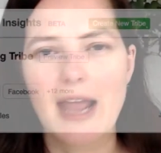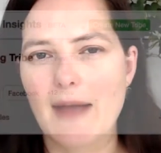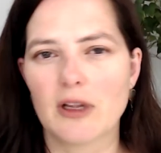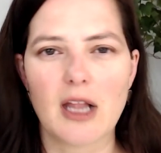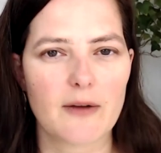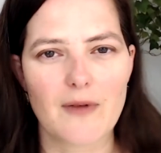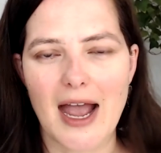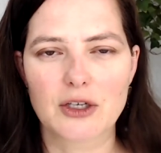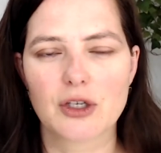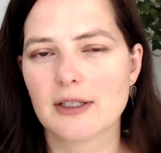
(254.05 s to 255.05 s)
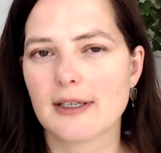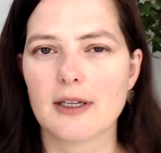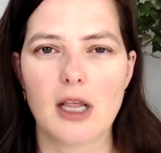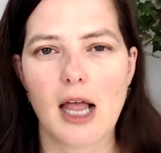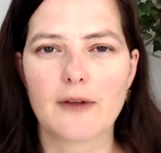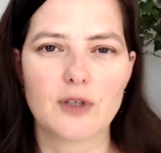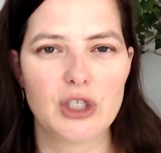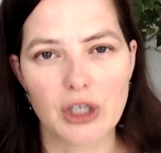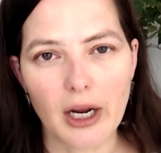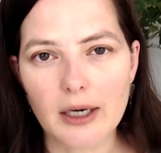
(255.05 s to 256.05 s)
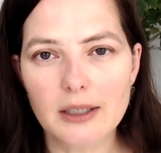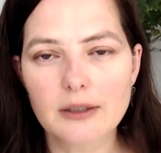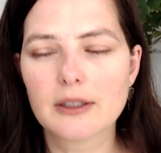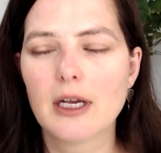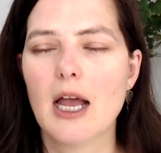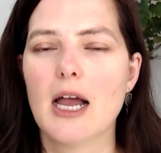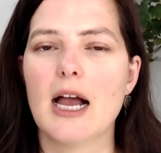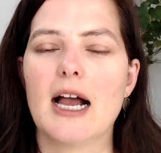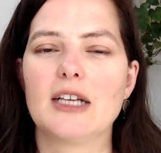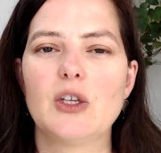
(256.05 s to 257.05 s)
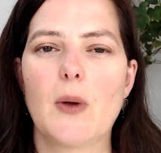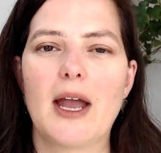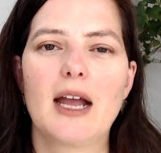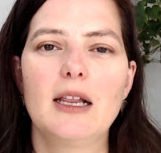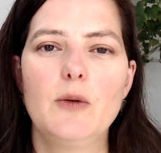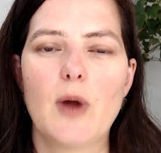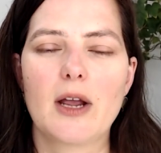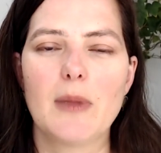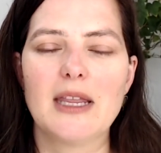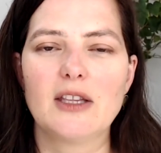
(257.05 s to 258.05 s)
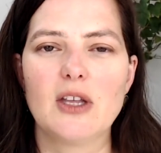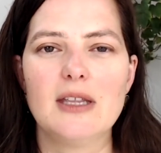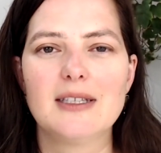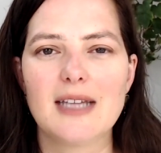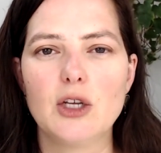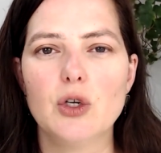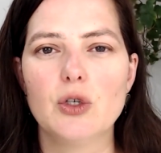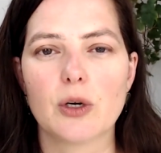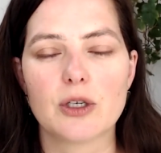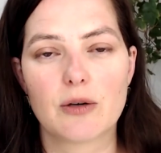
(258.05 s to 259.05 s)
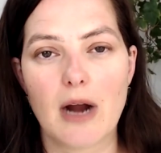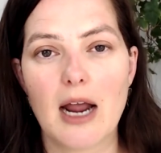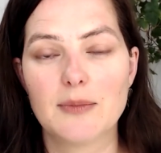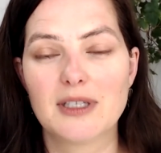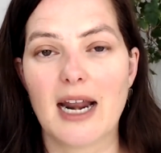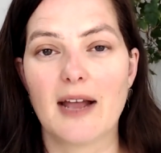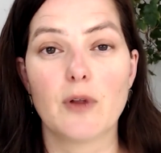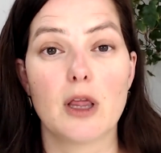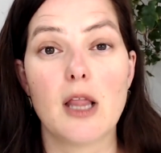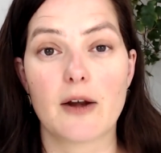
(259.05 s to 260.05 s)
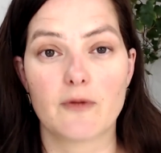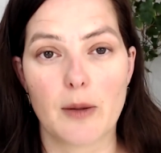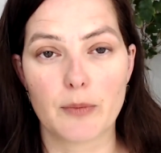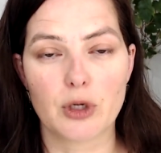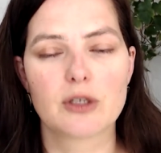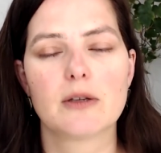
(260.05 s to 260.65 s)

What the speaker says: a lot of actions and a lot of shares. So I highly recommend that instead you join tribes that have a lot of members.